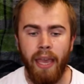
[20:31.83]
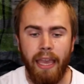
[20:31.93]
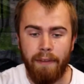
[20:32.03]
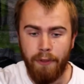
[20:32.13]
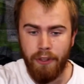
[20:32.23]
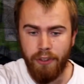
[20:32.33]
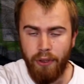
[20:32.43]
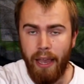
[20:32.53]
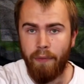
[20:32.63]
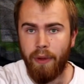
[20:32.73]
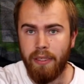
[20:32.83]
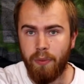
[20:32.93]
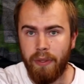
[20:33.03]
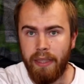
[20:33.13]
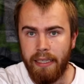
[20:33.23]
If you do have ones
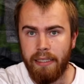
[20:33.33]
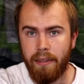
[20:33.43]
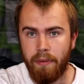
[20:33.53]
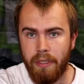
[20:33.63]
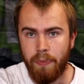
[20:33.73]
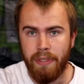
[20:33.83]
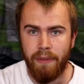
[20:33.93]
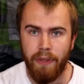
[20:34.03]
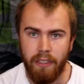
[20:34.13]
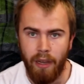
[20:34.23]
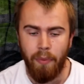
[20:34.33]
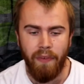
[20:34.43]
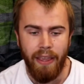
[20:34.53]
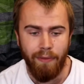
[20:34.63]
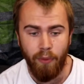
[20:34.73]
with this specific type of
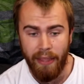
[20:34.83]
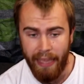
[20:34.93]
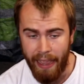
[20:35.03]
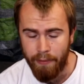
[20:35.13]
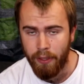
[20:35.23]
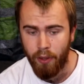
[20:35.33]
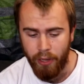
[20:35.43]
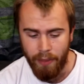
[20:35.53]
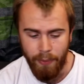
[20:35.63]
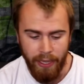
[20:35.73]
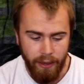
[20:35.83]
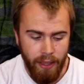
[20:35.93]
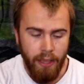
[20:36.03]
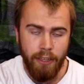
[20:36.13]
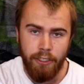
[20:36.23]
anvil where they have the locking pin,
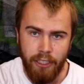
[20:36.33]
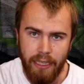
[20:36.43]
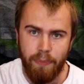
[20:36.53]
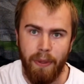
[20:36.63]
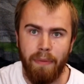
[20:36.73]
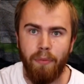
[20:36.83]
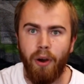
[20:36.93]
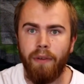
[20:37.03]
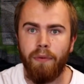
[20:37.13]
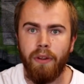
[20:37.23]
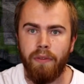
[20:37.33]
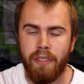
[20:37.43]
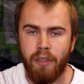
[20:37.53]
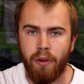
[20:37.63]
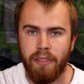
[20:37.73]
just be mindful of the
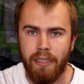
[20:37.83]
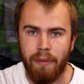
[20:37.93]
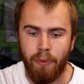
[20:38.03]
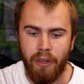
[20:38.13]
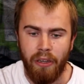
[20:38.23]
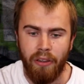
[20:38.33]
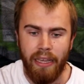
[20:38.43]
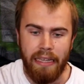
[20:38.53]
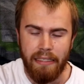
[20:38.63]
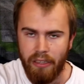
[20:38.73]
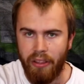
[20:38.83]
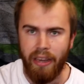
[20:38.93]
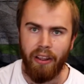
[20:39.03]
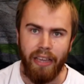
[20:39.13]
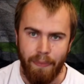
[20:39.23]
sockets that you're putting on there so they
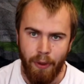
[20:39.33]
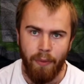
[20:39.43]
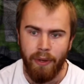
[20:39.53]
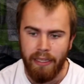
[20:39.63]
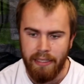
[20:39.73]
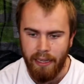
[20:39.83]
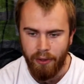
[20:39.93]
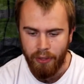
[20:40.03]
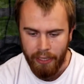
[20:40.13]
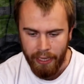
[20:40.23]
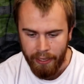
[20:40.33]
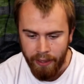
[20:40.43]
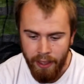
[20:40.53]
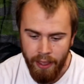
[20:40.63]
don't get permanently stuck on the gun.